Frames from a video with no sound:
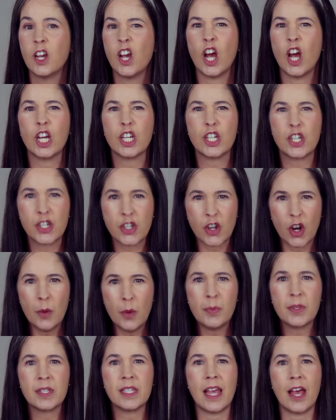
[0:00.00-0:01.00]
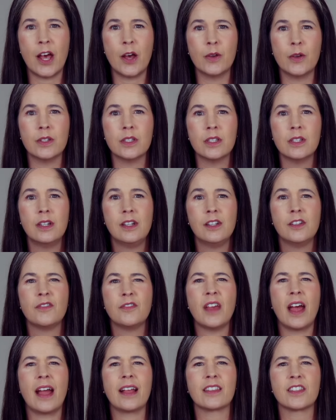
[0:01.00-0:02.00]
a sharp sound,
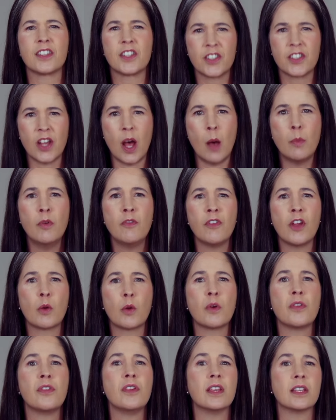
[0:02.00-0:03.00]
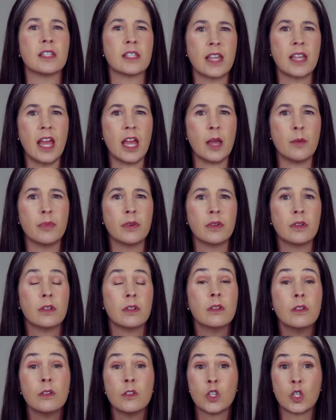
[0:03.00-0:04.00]
that stop of air with the escape,
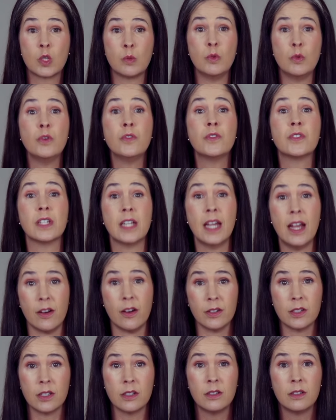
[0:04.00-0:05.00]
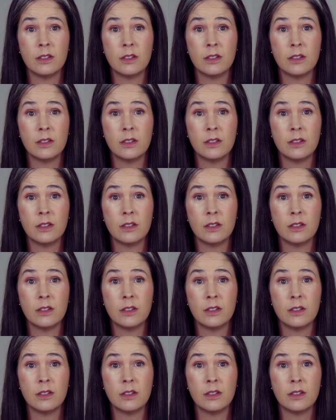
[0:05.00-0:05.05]
smooths it out.